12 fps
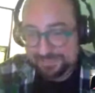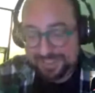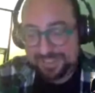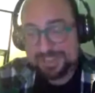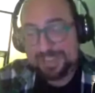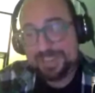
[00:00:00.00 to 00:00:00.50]

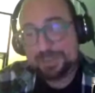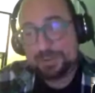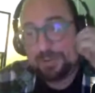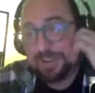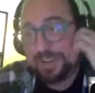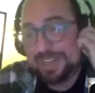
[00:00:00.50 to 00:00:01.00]
because I think
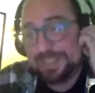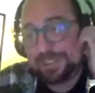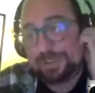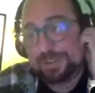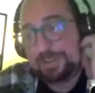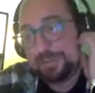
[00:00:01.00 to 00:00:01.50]
Courtney
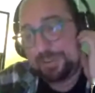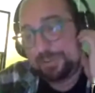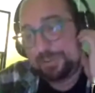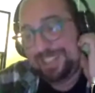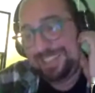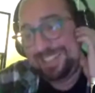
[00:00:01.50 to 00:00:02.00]
needs to be
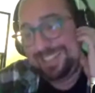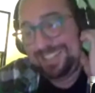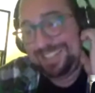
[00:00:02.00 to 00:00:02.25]
persuaded.